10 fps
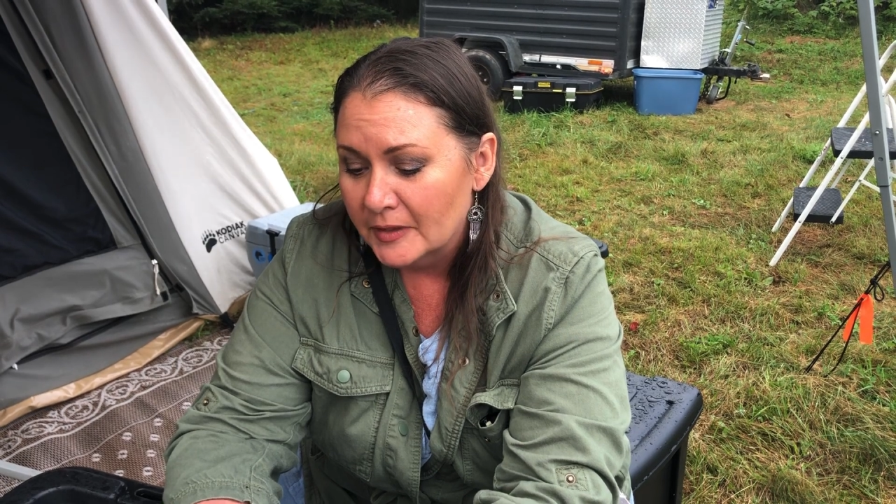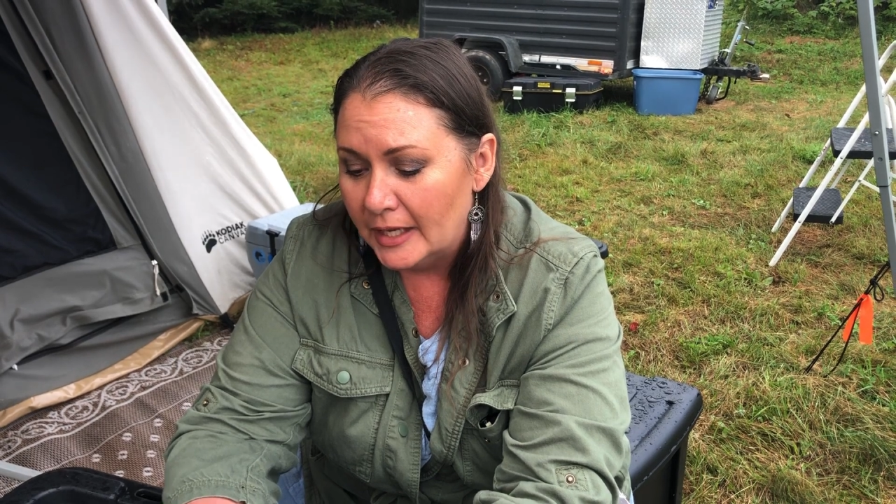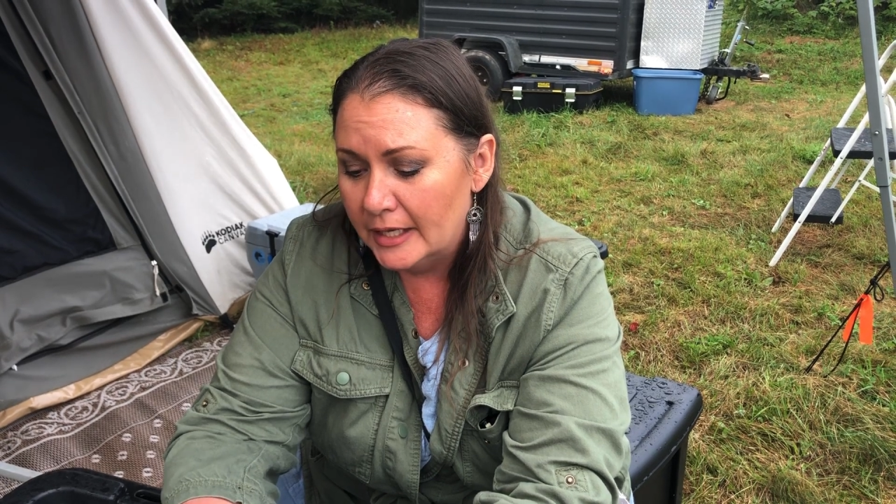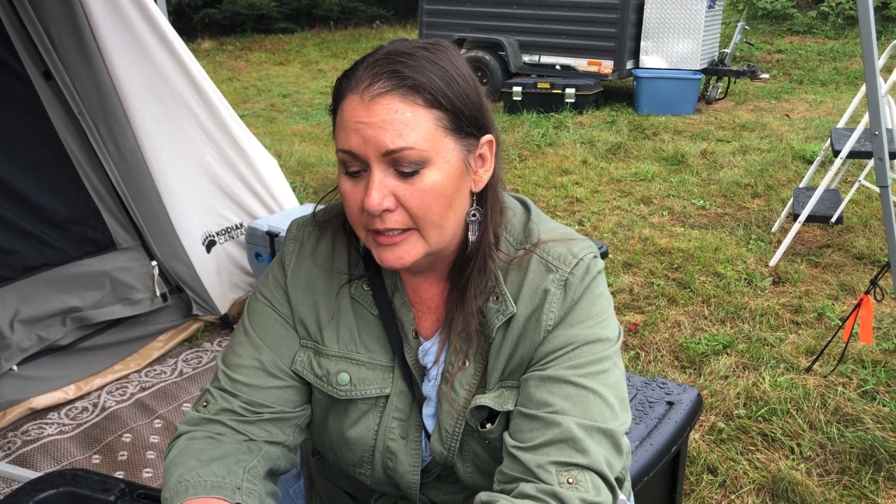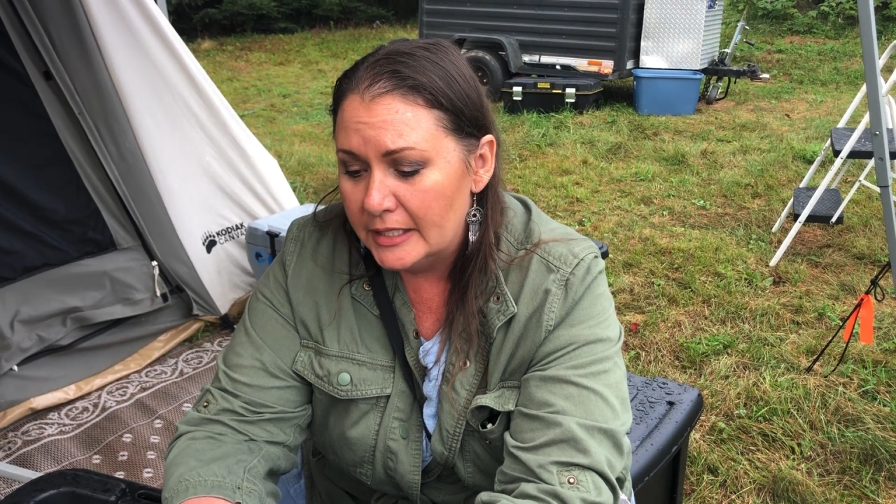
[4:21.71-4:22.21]

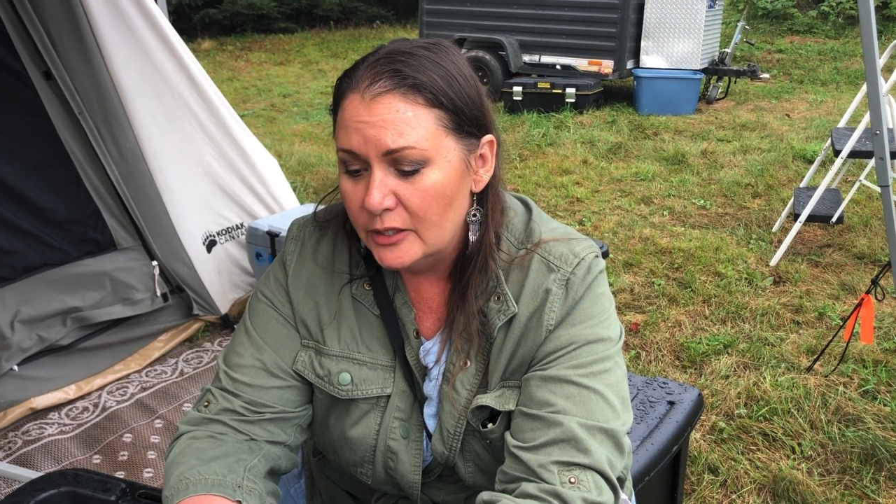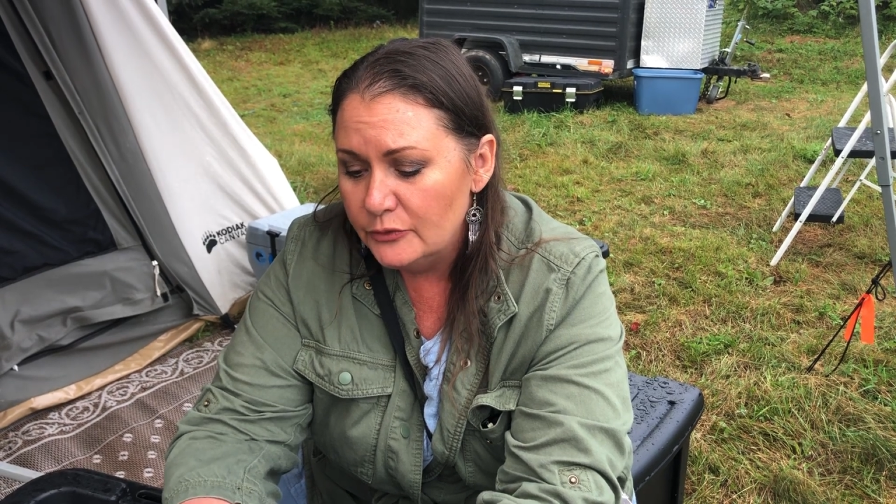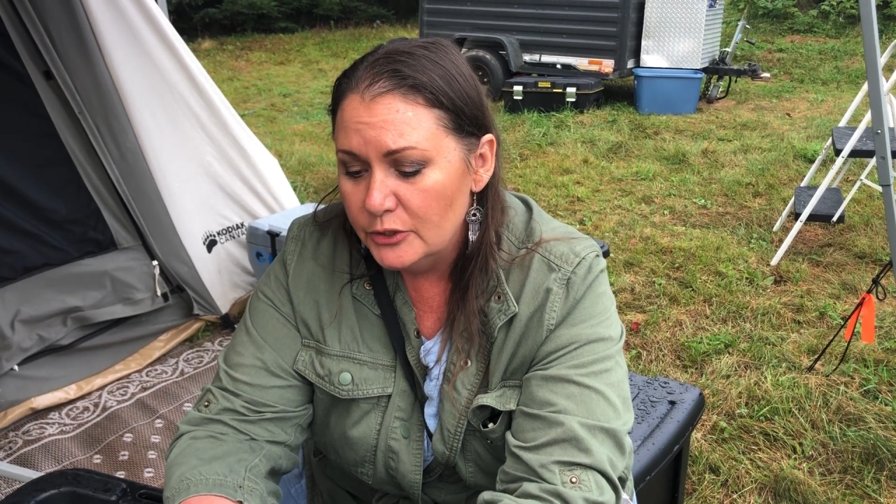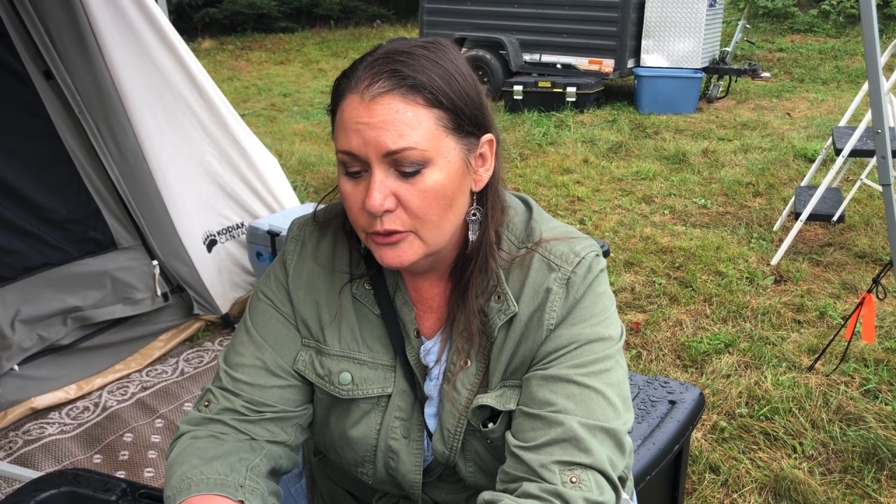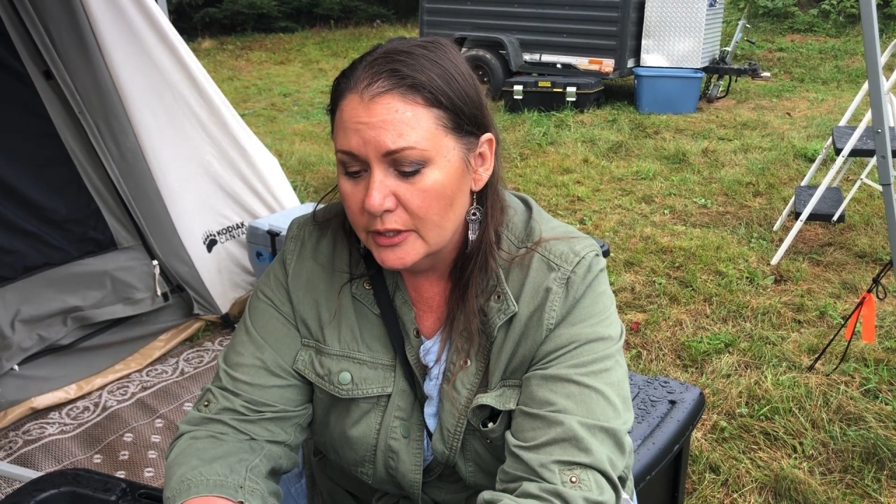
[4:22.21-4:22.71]
And
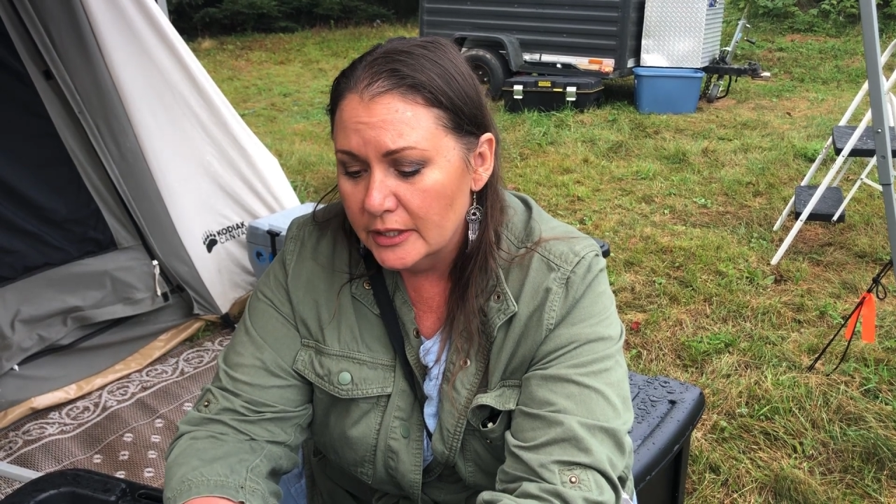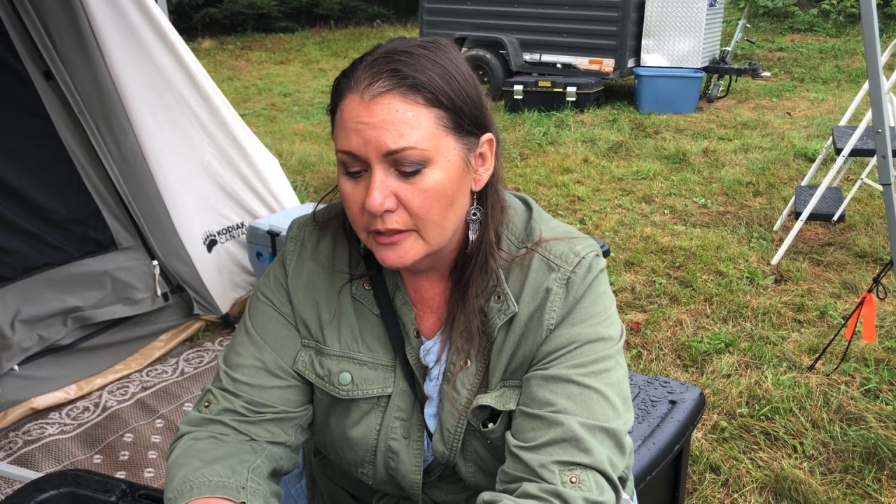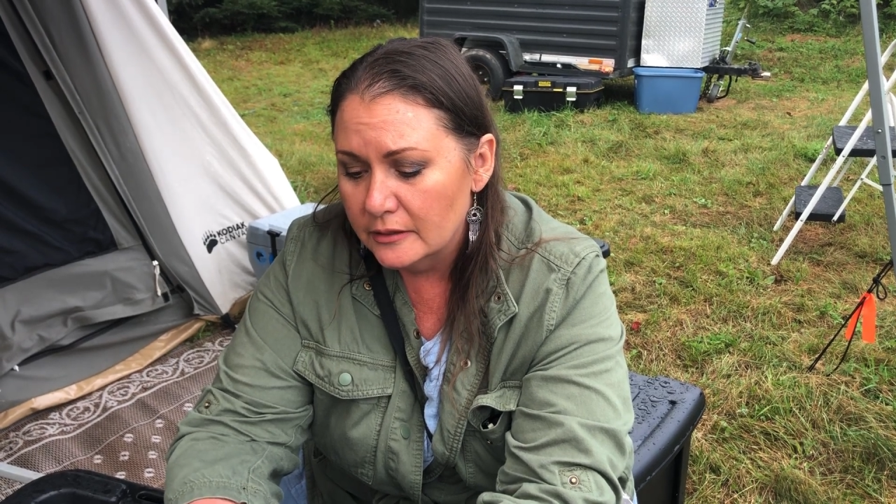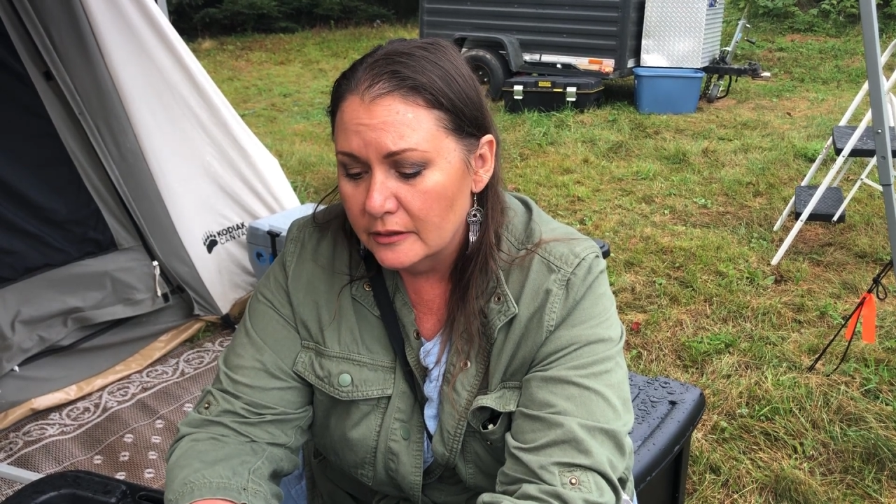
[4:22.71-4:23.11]
if you get